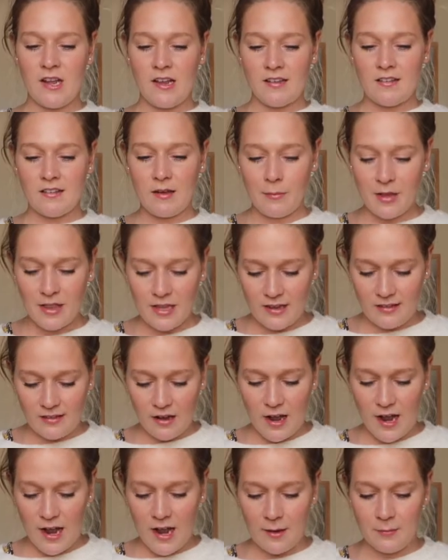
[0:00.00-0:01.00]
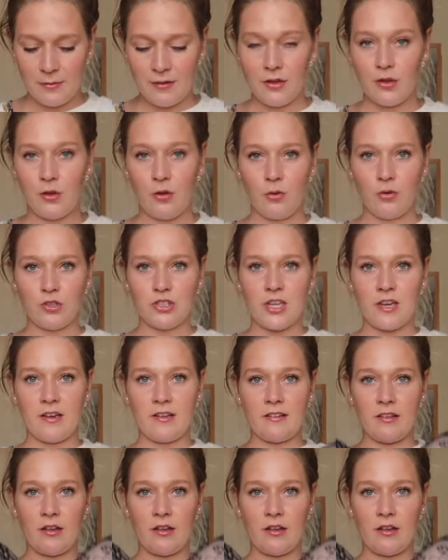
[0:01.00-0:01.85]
Some of these are absolutely gorgeous.